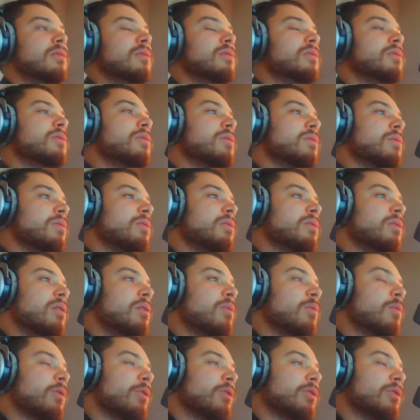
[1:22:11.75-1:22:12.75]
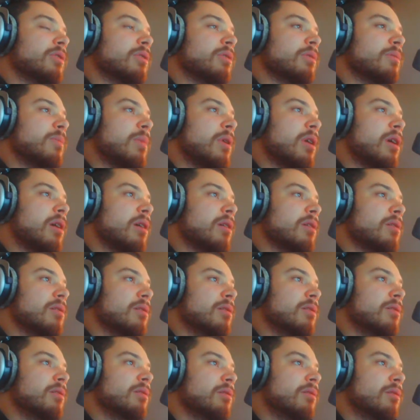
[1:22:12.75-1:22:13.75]
so it works to my
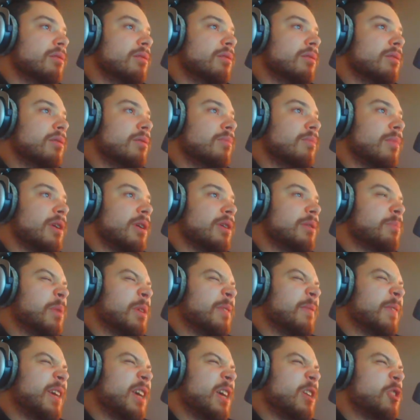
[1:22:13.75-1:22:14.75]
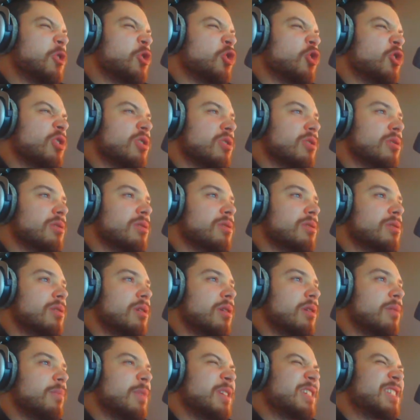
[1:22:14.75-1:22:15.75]
specifications,
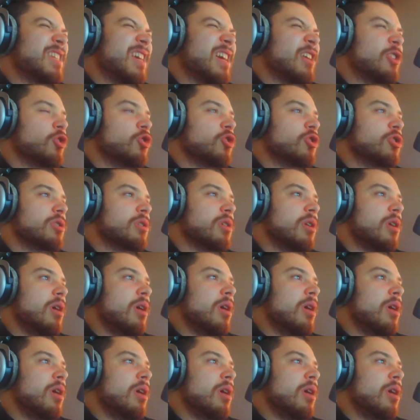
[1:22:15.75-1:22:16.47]
my standards.